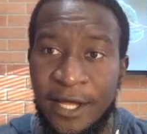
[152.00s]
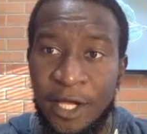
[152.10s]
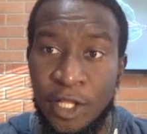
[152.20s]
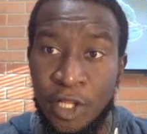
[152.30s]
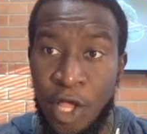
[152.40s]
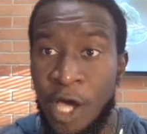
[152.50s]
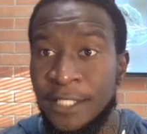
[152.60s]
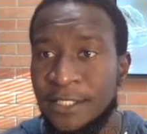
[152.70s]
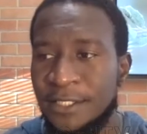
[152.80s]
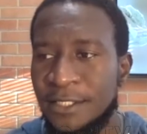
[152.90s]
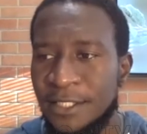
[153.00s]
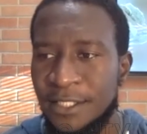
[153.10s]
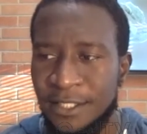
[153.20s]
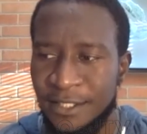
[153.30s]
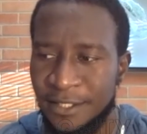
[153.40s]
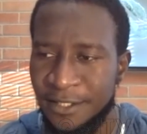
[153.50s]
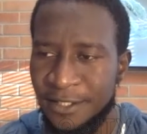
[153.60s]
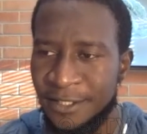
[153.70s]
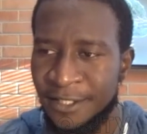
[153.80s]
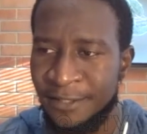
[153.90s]
a lot
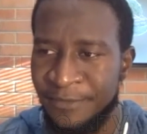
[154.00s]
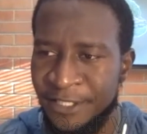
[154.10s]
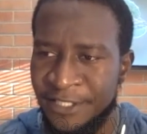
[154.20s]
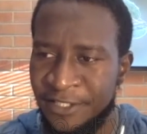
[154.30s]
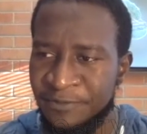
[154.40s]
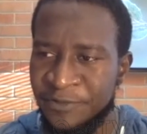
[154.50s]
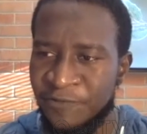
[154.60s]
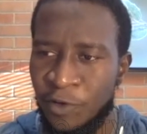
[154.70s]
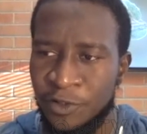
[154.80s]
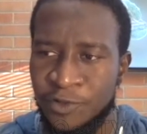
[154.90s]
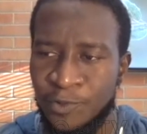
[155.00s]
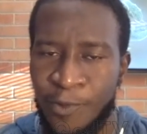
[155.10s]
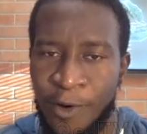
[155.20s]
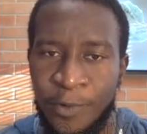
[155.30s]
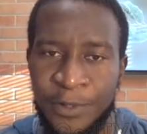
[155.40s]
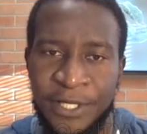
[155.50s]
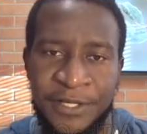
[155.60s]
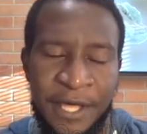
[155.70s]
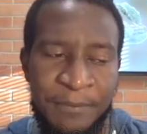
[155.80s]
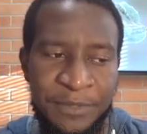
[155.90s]
in terms of what to work with
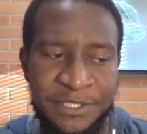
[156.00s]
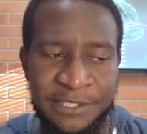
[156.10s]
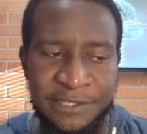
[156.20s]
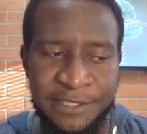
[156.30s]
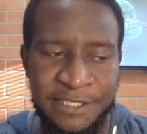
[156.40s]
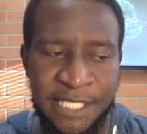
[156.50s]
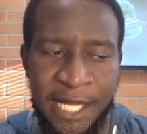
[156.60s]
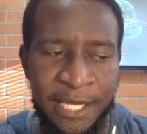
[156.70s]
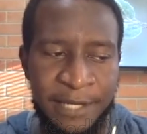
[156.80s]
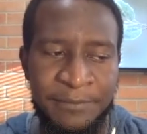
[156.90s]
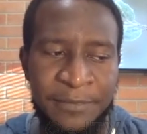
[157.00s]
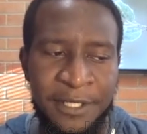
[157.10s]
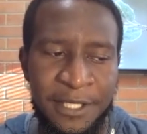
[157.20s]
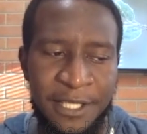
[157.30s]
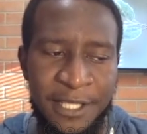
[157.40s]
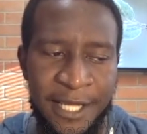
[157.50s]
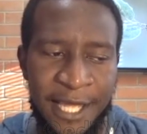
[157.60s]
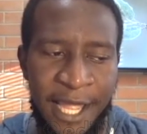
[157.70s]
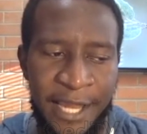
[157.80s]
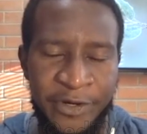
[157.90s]
at that particular time.
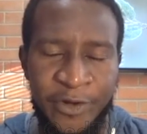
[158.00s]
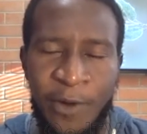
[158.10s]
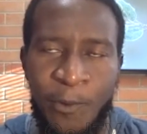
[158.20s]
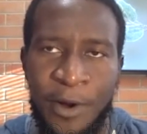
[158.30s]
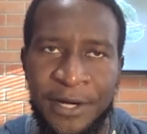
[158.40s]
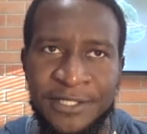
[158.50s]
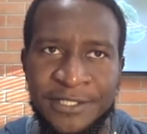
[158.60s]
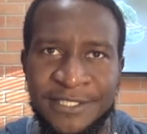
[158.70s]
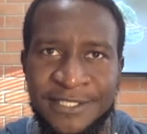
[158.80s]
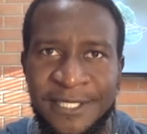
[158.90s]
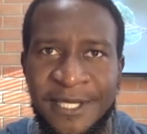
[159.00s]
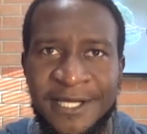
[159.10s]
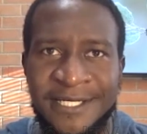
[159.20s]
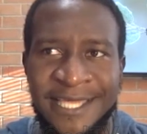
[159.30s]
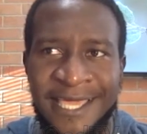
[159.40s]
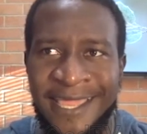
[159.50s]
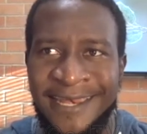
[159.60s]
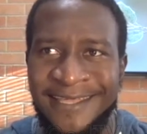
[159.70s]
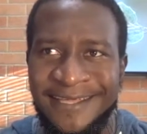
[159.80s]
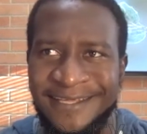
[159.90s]
I knew I wanted to see her
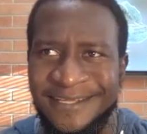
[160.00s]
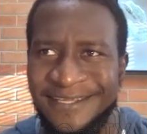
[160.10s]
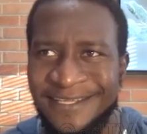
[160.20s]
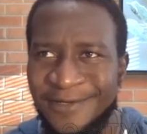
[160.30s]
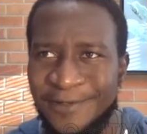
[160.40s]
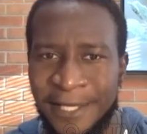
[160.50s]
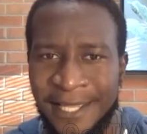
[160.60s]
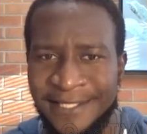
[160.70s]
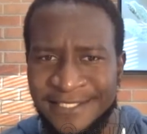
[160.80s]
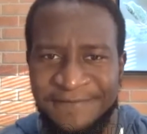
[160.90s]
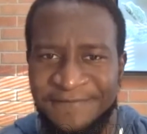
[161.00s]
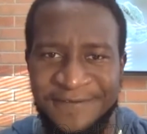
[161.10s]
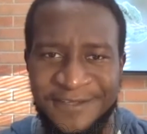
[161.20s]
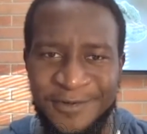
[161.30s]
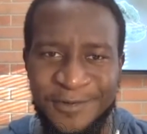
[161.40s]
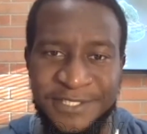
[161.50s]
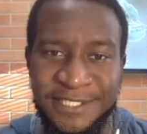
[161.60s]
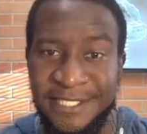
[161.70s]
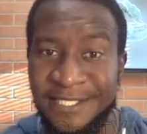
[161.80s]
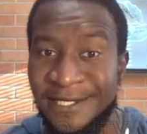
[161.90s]
dead, as if
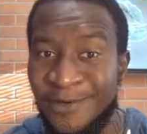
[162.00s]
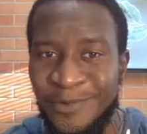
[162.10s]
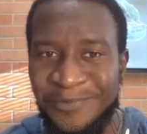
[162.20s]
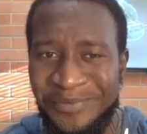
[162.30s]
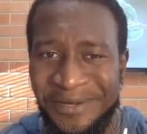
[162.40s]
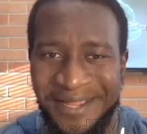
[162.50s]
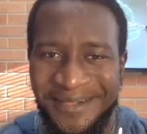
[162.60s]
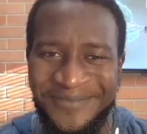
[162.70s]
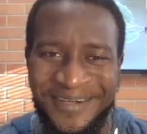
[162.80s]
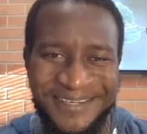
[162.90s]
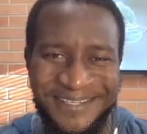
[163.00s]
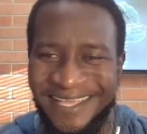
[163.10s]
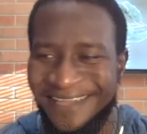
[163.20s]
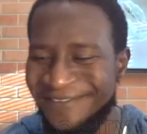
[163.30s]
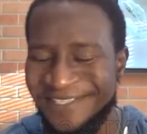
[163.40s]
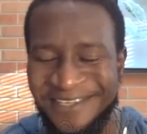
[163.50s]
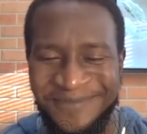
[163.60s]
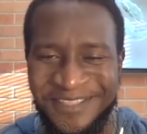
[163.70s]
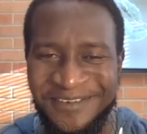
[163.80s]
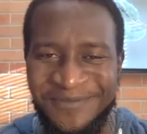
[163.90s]
seeing her would bring her back to life or
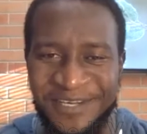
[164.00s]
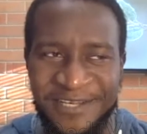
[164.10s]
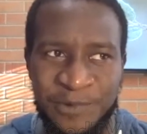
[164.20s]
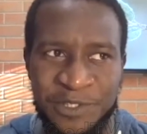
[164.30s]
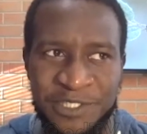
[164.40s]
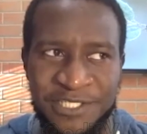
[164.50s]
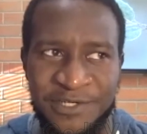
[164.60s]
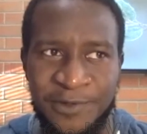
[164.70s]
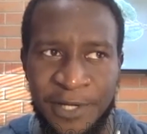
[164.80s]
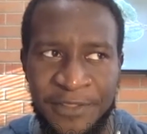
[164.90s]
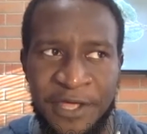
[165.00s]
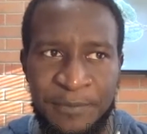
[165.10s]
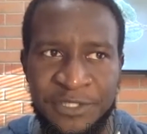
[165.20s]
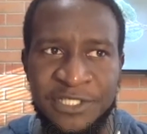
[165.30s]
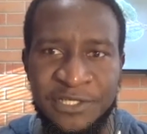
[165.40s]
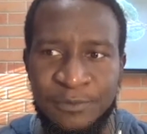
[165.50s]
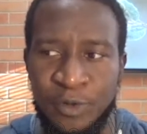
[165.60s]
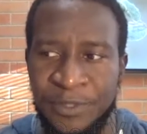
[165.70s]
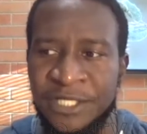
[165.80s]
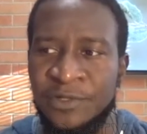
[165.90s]
something. But it was at that particular
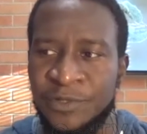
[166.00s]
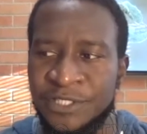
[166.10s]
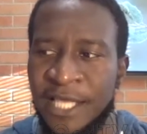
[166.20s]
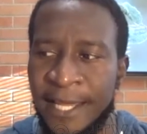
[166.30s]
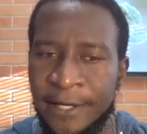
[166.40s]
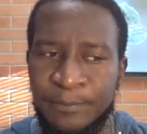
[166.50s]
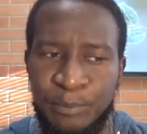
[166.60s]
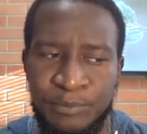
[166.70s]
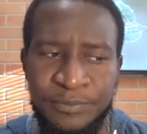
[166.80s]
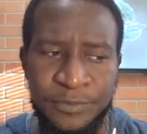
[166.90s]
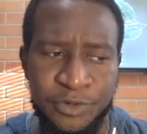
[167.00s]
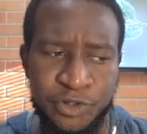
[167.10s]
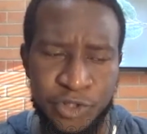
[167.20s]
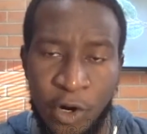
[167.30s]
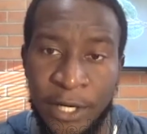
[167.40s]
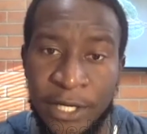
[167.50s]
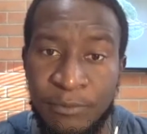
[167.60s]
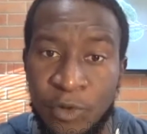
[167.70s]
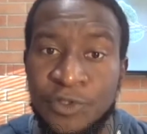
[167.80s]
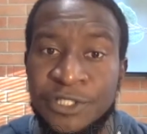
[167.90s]
moment, it was like a strong
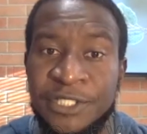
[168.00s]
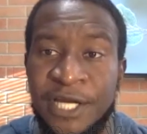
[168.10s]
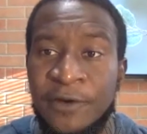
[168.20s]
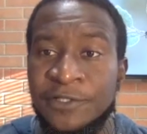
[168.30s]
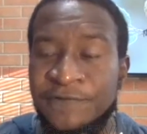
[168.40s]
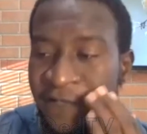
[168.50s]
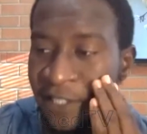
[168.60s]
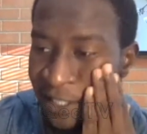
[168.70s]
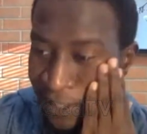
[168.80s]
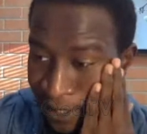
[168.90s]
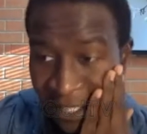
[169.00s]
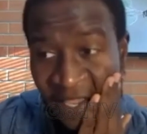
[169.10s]
emotion that I was feeling.